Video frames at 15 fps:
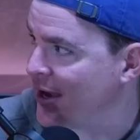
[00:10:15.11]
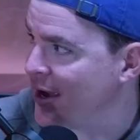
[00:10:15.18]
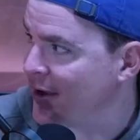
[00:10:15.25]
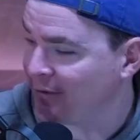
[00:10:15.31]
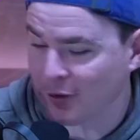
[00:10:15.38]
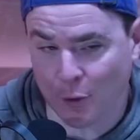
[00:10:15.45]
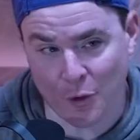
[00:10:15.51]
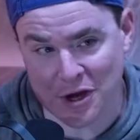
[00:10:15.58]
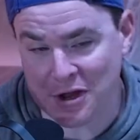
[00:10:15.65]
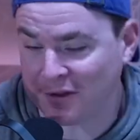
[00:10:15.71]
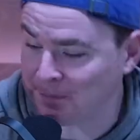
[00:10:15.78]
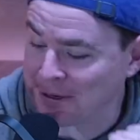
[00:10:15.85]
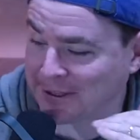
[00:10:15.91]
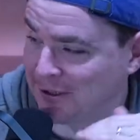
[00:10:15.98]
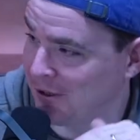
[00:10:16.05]
So we, you
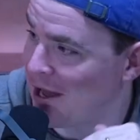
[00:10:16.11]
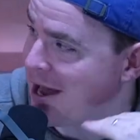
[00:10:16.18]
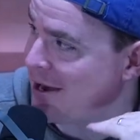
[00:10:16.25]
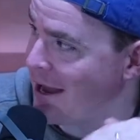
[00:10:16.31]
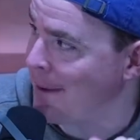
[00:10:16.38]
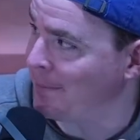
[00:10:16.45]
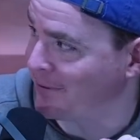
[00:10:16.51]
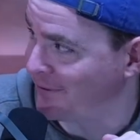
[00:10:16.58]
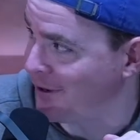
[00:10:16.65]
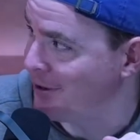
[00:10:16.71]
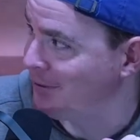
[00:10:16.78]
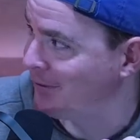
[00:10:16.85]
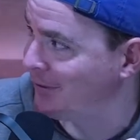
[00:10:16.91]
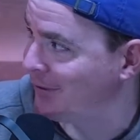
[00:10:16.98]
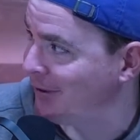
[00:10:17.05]
expect a lot of
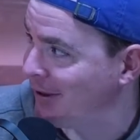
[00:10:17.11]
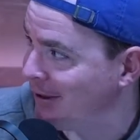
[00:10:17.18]
episodes